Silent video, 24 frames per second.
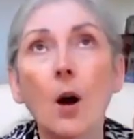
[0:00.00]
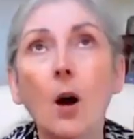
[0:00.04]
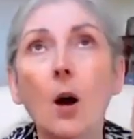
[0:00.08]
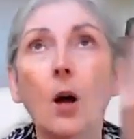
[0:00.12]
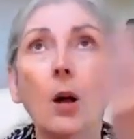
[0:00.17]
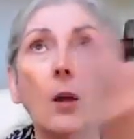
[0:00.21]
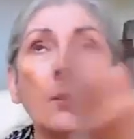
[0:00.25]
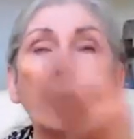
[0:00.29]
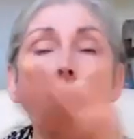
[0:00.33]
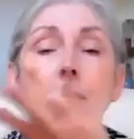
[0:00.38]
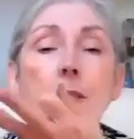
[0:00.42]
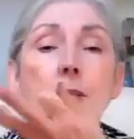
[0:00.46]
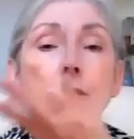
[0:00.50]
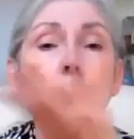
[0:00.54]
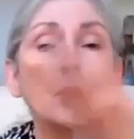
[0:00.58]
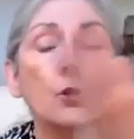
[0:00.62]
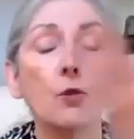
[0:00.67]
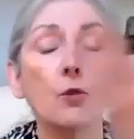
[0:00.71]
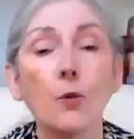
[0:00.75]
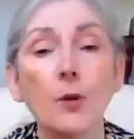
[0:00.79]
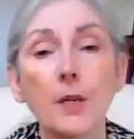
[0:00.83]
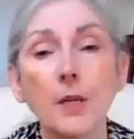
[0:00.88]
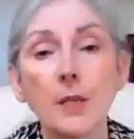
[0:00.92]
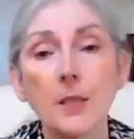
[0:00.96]
All these
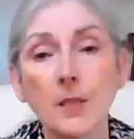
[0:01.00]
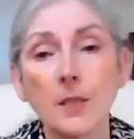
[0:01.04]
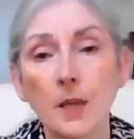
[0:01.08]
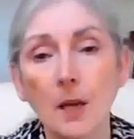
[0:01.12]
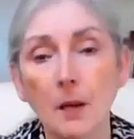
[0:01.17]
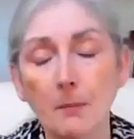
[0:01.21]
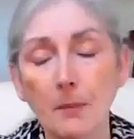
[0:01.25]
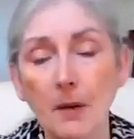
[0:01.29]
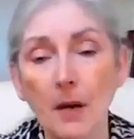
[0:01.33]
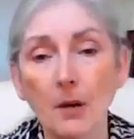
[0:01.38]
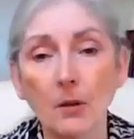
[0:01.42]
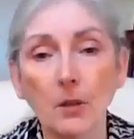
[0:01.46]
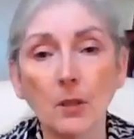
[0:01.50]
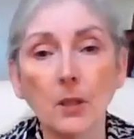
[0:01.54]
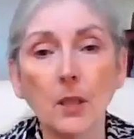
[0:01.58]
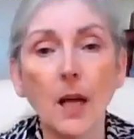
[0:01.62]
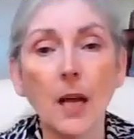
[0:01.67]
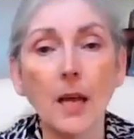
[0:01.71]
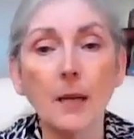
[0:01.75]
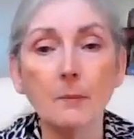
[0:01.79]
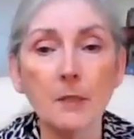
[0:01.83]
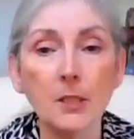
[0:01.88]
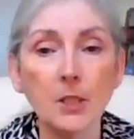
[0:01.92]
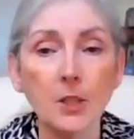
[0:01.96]
stories about
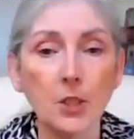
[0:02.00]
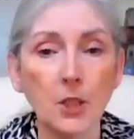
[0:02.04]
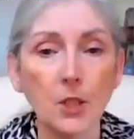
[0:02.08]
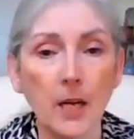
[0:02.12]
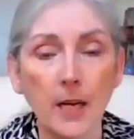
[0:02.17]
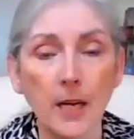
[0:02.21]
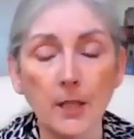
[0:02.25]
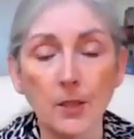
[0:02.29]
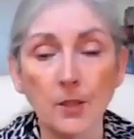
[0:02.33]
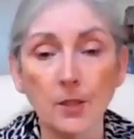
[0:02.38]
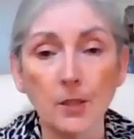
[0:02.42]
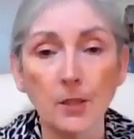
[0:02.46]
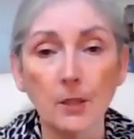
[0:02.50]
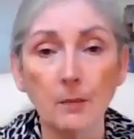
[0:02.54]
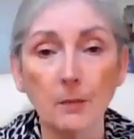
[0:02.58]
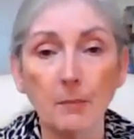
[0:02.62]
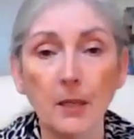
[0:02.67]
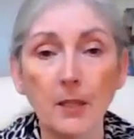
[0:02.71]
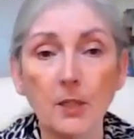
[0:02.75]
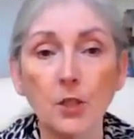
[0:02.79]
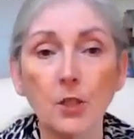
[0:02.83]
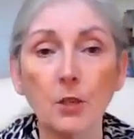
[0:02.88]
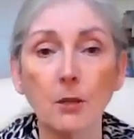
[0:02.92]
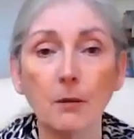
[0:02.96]
climate change is a
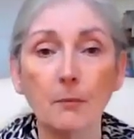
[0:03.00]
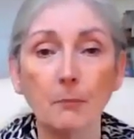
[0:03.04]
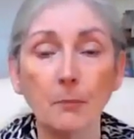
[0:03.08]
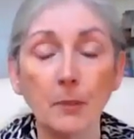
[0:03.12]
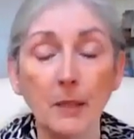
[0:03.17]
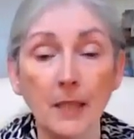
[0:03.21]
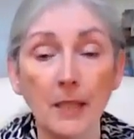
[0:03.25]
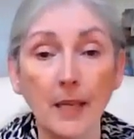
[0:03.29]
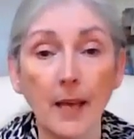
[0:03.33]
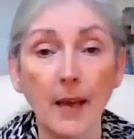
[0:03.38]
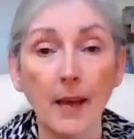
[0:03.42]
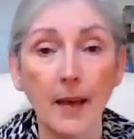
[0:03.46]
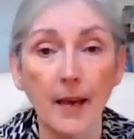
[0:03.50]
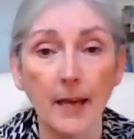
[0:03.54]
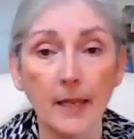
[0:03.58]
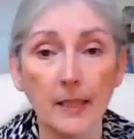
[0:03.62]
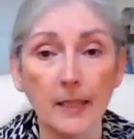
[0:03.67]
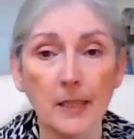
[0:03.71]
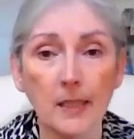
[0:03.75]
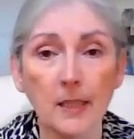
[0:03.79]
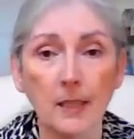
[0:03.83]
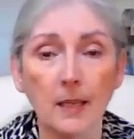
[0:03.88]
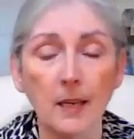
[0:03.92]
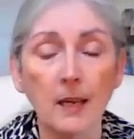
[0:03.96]
bunch of
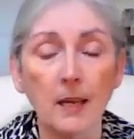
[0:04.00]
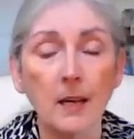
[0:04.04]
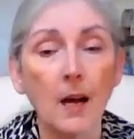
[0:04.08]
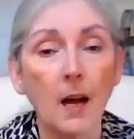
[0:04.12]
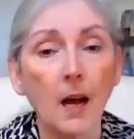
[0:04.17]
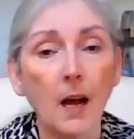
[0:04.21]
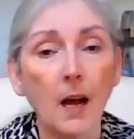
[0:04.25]
BS.